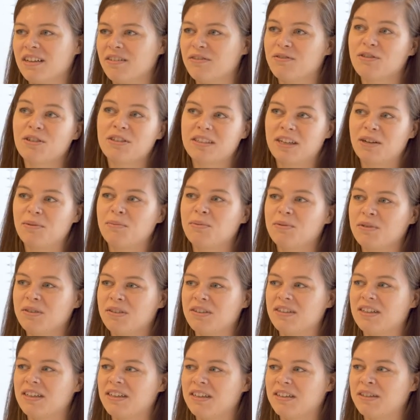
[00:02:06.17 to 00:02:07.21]
For
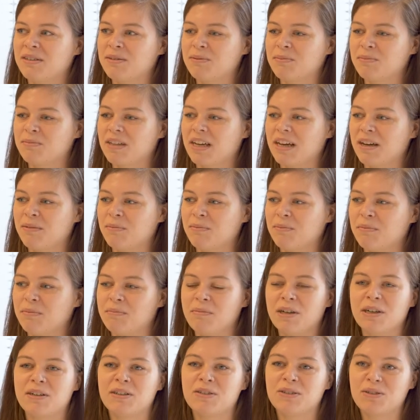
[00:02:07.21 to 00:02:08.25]
example,
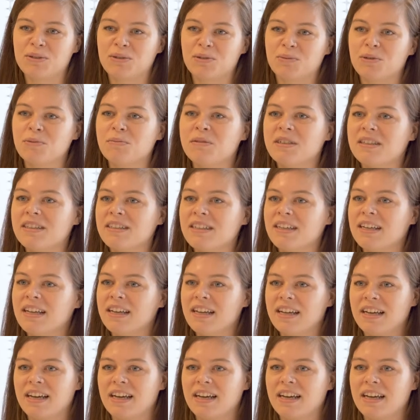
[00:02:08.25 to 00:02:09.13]
I'm married to a woman,